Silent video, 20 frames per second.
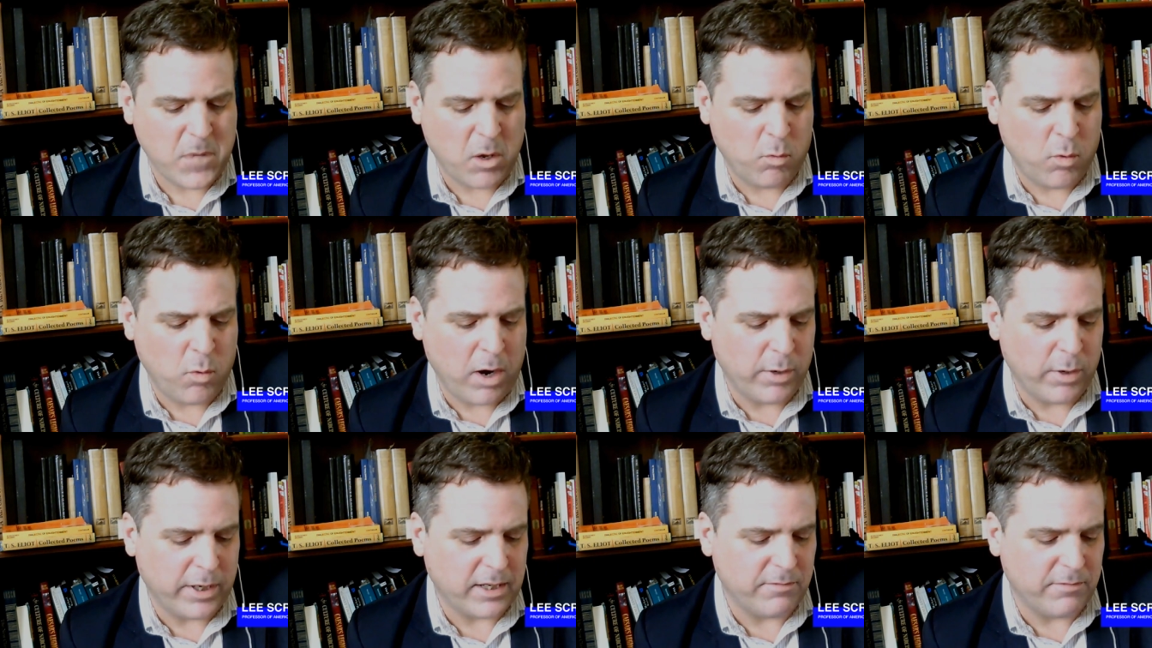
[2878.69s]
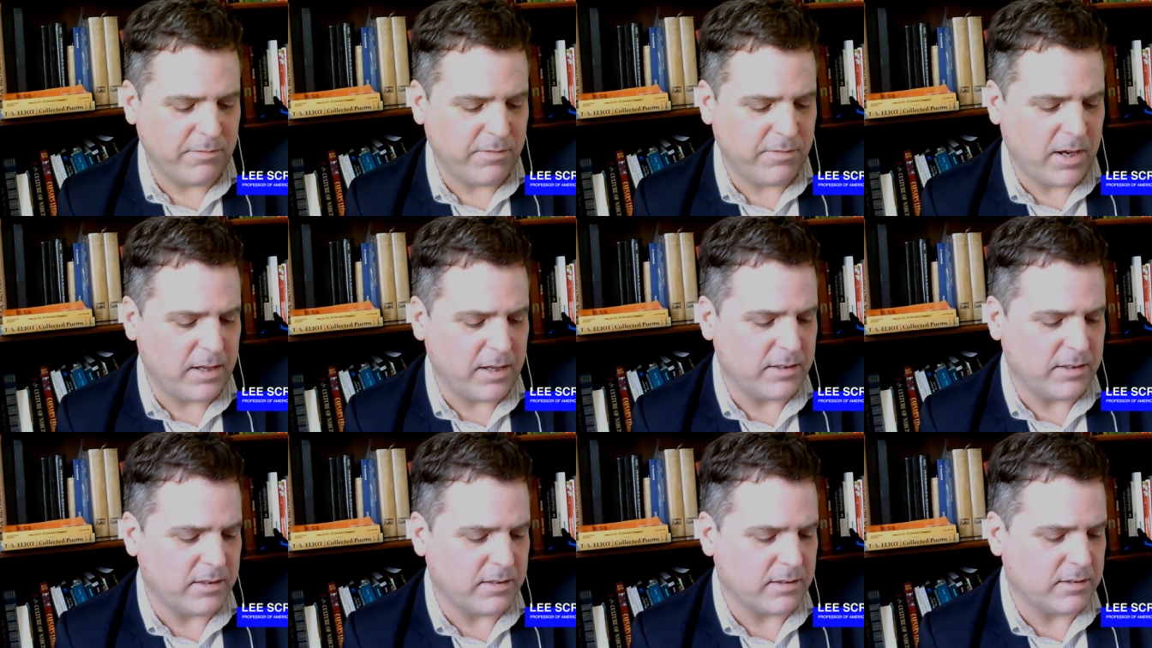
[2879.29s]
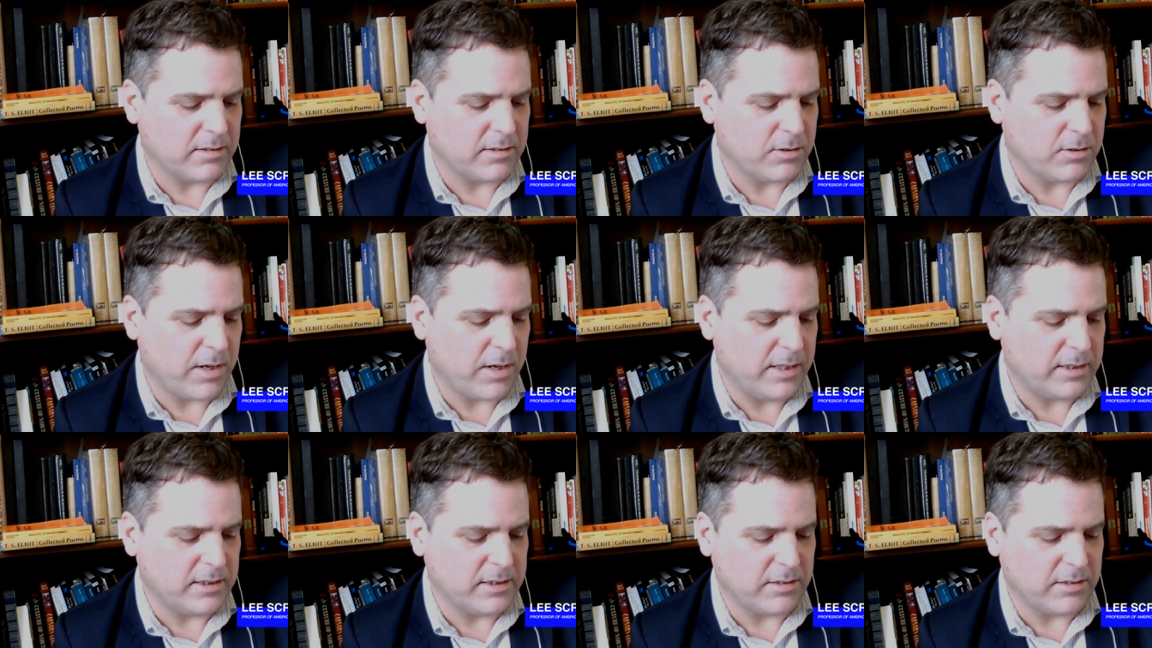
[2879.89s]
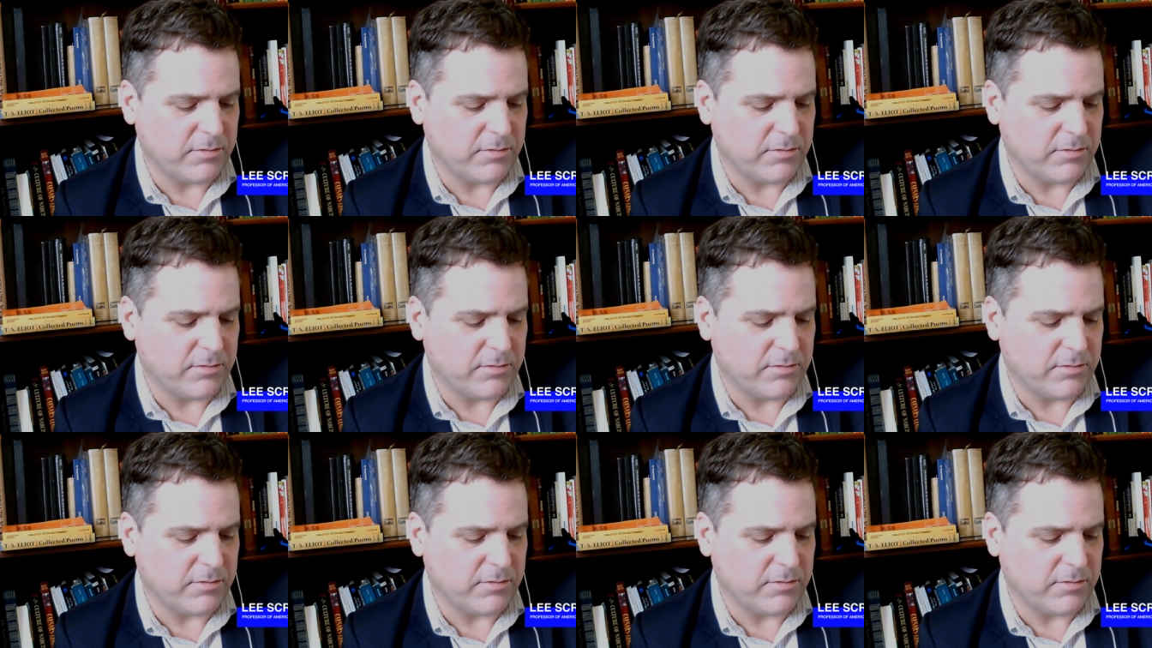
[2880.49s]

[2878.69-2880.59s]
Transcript: where we can find traces